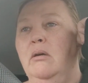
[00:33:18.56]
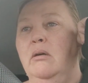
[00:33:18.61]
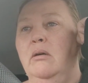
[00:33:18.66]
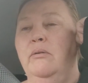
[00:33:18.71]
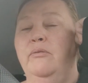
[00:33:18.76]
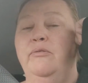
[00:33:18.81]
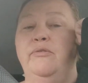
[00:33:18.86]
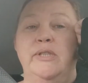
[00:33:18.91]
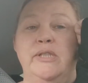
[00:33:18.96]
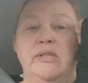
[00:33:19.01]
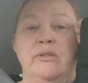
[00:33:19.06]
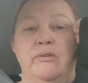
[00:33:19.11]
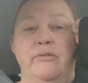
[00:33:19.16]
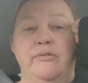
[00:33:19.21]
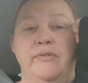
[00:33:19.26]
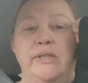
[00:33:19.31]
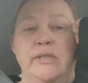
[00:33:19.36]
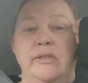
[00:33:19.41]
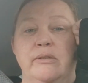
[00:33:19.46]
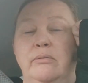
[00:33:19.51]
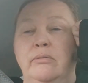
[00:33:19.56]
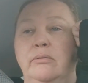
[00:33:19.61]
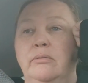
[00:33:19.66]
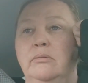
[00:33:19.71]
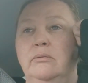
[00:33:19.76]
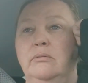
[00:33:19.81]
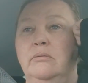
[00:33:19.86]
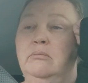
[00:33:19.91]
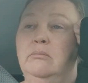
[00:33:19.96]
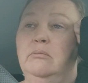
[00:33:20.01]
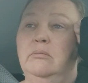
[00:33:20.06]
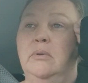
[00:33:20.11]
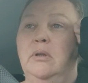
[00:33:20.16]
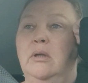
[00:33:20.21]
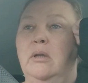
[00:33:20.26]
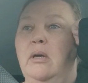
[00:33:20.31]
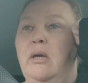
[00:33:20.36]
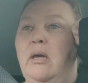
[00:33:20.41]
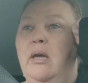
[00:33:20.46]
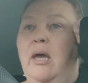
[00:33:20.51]
a video
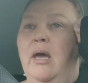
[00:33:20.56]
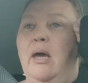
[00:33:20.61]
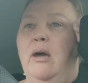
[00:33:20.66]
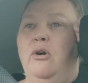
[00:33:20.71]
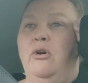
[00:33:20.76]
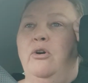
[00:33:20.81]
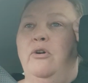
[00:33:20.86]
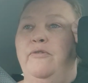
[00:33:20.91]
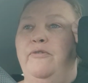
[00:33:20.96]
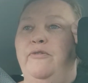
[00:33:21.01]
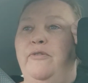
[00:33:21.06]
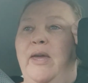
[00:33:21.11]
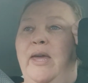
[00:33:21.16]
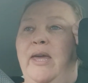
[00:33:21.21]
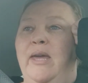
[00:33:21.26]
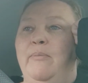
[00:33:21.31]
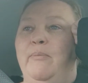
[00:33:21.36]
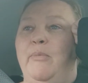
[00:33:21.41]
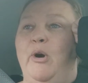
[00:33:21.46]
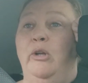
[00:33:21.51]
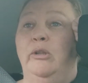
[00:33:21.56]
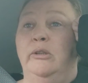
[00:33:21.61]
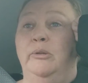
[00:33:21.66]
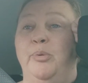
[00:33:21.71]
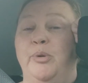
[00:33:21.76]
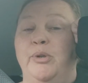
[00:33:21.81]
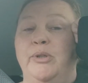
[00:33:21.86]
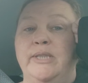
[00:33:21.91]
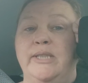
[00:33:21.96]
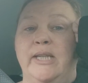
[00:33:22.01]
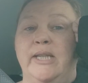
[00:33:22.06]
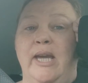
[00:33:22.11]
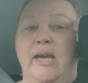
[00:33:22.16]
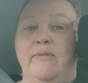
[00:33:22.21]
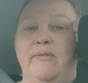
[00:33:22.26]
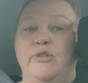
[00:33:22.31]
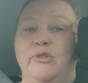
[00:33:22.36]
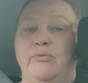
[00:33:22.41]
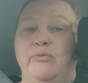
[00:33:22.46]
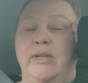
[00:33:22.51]
of all the books that I
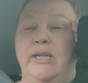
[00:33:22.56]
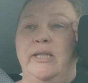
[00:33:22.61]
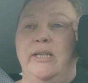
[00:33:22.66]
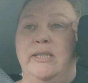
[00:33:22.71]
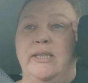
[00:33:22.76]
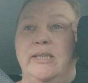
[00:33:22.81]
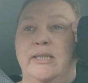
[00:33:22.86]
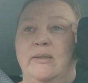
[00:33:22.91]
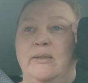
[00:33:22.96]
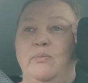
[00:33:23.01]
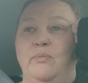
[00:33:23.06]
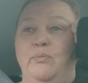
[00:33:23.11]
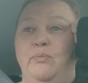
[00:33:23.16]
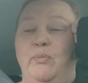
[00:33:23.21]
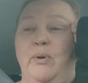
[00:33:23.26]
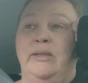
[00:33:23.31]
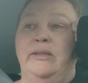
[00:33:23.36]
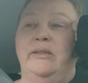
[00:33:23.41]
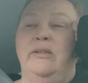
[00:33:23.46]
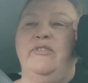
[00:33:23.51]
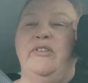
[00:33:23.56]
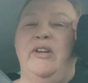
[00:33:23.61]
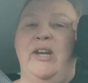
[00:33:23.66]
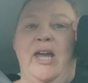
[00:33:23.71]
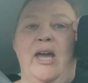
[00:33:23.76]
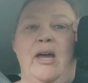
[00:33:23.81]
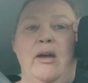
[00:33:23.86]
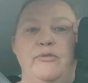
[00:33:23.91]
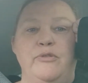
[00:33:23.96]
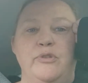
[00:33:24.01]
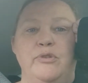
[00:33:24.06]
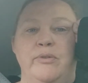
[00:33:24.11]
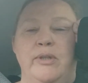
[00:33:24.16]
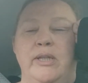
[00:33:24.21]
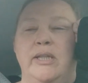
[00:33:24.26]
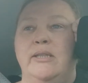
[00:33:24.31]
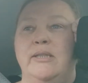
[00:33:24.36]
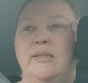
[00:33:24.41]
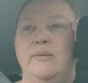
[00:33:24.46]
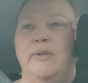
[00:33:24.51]
have to read this, well, not that I have to
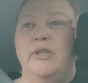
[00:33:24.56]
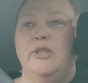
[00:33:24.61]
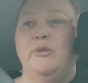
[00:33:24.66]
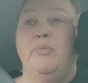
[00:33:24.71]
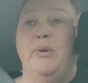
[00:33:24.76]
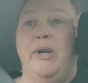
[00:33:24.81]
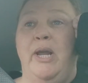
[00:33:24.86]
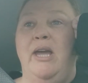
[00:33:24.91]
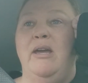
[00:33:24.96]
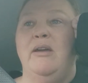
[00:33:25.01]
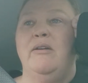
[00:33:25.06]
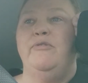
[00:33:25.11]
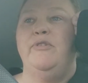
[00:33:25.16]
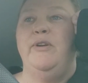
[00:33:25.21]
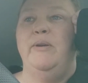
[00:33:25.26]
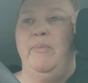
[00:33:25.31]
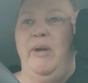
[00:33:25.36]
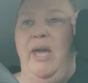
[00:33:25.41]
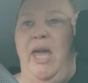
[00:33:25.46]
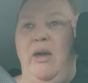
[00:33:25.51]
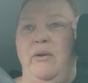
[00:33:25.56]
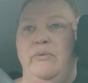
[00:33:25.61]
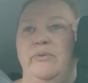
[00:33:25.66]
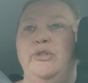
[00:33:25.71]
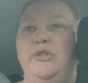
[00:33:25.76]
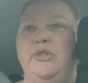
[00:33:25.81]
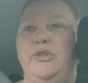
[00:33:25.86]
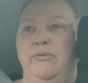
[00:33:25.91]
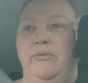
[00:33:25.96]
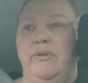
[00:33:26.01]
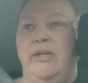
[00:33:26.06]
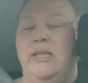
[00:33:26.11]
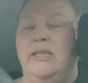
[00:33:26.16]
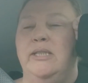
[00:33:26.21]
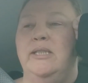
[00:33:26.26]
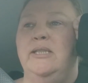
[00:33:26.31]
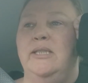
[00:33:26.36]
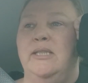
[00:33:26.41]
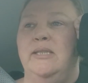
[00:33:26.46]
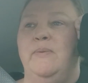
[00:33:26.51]
read this winter, but I have in my house to read
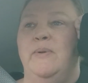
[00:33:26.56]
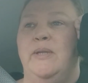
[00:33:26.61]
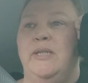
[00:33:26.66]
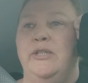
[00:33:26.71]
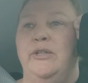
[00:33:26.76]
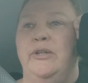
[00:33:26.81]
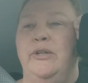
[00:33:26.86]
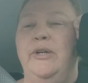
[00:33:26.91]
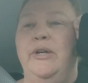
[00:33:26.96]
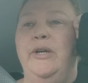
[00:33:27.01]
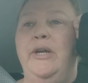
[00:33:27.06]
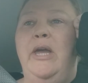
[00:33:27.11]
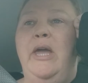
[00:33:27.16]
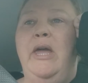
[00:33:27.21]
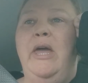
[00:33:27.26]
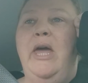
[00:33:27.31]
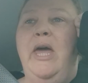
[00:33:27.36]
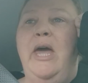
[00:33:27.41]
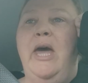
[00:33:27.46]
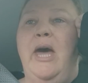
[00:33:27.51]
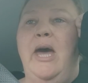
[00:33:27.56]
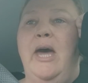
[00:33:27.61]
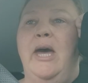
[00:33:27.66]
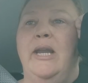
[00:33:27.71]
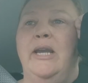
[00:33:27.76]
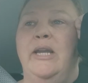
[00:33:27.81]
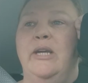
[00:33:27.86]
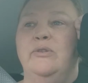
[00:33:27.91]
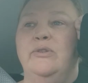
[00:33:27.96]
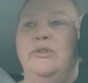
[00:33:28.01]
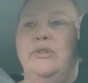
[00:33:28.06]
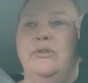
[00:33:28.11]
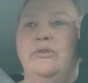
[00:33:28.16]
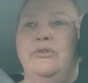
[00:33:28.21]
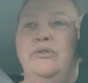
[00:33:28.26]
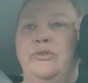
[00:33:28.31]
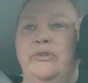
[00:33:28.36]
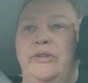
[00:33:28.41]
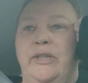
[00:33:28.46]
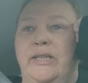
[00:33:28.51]
this winter. And I'm going to go
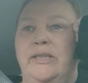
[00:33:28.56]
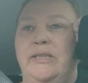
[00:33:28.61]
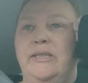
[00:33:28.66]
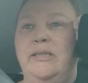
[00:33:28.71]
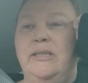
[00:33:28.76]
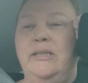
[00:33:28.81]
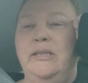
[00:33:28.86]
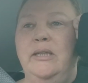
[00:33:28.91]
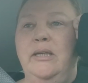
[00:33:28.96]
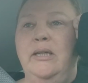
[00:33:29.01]
through that.